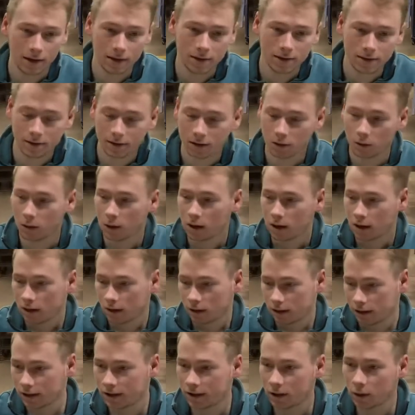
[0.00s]
So,
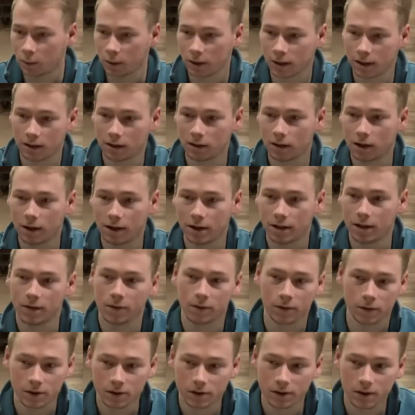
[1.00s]
you know, we get a lot of
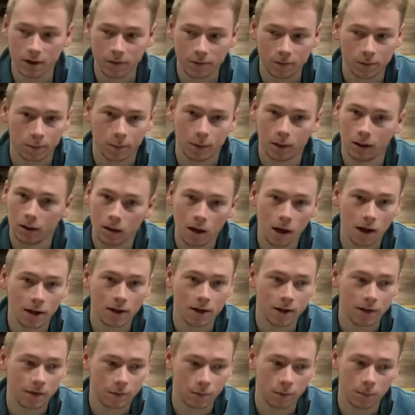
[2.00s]
different stuff from a lot of
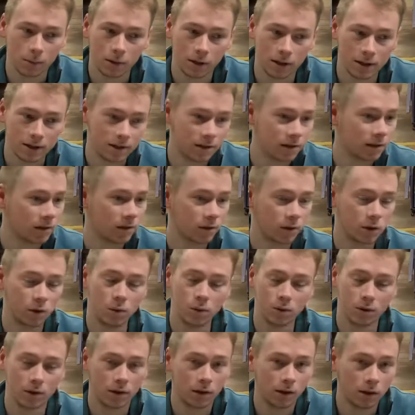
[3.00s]
different places
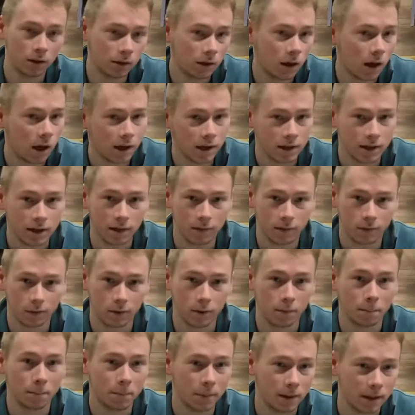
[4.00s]
using a lot of
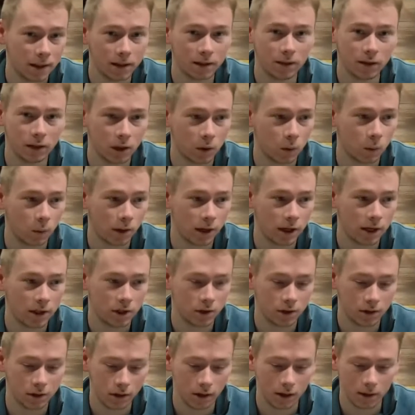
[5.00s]
different big liquidation
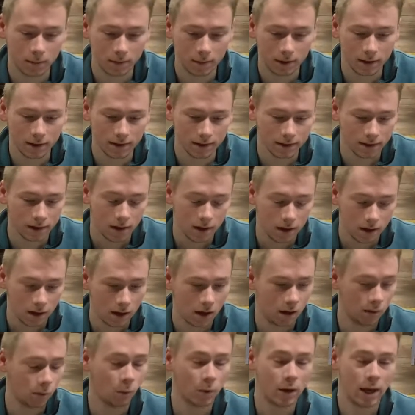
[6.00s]
companies.
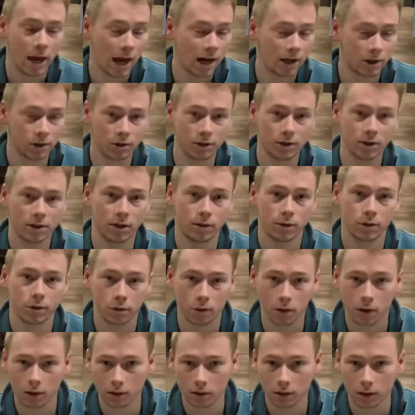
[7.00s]
We actually sell
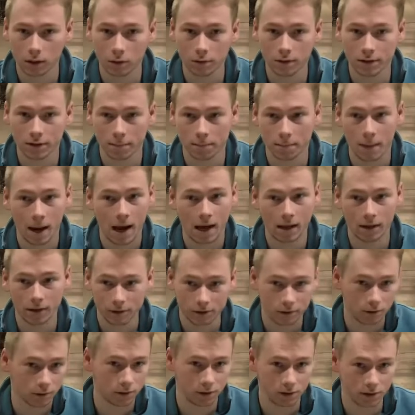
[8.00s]
truckloads and pallets
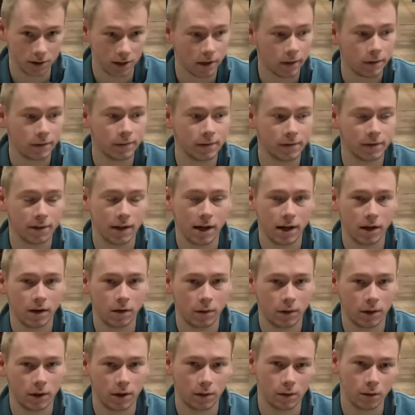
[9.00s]
ourselves now
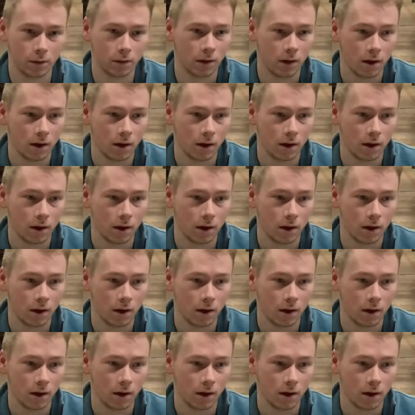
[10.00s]
here.